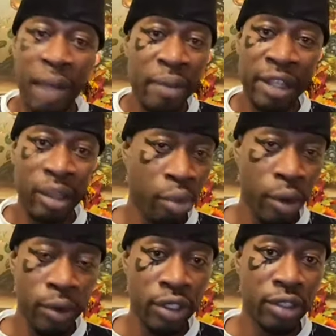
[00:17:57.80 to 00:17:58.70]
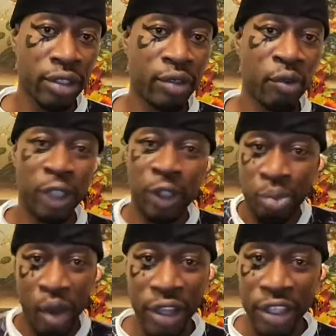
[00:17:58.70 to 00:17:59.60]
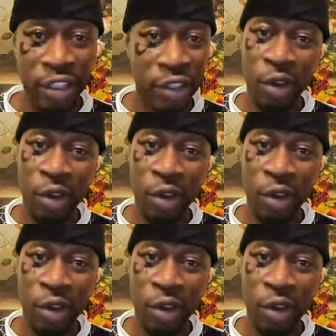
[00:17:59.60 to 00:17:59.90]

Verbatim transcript: But I'm not the person responding